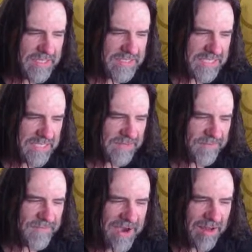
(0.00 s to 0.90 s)
It's a
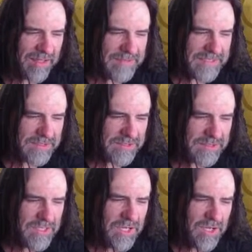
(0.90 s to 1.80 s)
fire
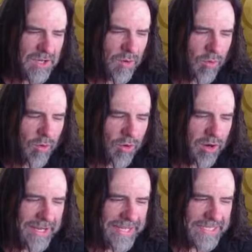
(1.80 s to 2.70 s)
elemental,
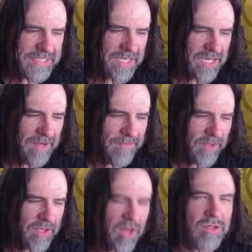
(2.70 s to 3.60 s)
or it's
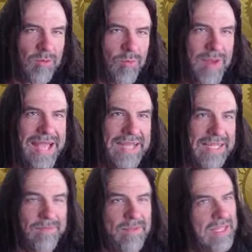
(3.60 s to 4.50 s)
the color red,
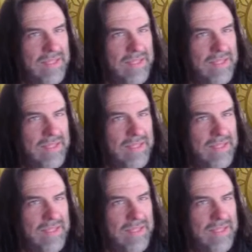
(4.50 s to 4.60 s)
and